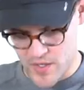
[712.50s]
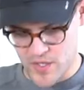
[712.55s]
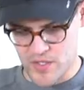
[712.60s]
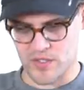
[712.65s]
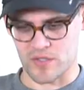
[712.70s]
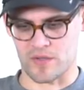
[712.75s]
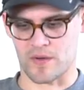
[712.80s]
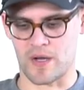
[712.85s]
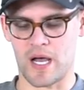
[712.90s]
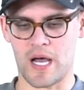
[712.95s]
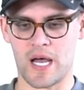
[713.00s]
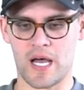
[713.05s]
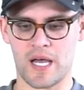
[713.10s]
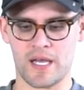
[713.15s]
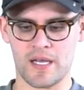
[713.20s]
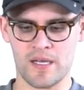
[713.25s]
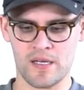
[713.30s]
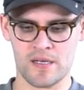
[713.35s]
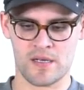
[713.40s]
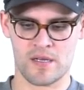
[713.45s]
So
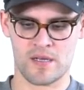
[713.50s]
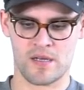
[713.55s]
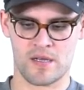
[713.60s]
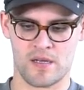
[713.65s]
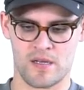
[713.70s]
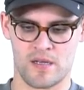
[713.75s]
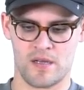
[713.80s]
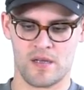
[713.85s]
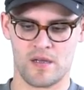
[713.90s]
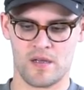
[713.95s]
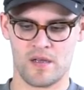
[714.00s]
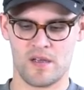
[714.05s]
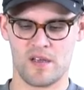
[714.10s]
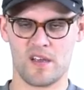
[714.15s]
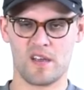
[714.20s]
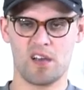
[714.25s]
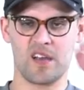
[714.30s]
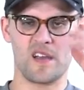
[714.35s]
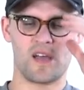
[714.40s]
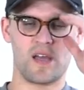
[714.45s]
I
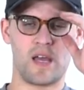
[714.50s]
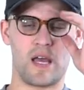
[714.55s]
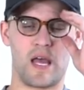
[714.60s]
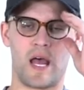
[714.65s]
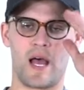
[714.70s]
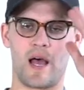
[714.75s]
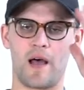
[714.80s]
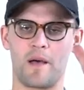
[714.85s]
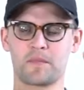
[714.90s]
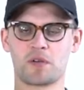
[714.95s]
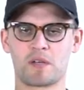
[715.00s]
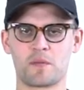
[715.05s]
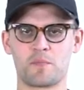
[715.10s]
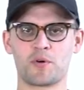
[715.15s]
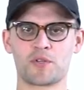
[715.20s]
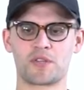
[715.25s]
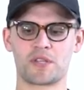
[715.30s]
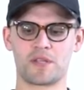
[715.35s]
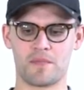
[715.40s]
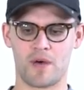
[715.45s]
I'm gonna
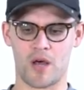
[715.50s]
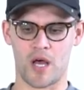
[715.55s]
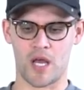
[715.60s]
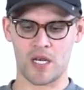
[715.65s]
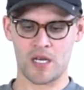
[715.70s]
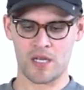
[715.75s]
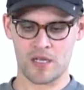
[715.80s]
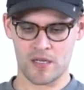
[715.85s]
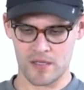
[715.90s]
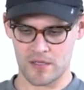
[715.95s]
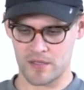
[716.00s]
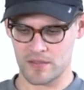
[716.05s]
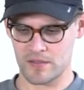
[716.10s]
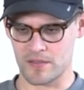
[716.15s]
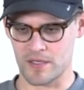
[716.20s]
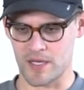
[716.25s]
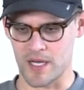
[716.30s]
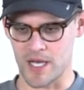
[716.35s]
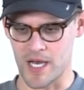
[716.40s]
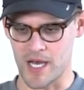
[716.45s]
put them on.
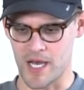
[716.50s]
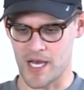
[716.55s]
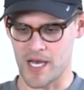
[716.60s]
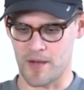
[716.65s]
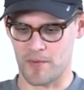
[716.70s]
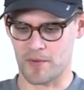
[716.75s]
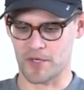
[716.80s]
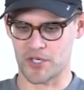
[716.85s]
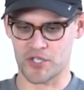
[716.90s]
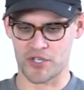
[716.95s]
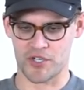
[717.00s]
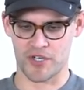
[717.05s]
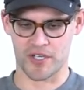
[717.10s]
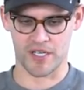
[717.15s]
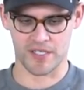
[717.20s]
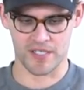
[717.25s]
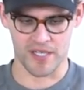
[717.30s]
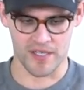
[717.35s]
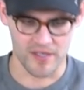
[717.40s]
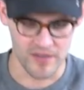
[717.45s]
Uh, I wanna show you
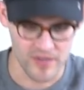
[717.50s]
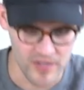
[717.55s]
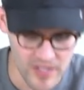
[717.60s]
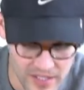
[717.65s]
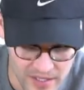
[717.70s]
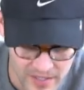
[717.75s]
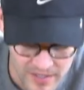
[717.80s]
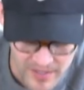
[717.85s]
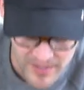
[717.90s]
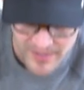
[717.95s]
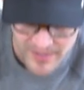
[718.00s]
guys how they look.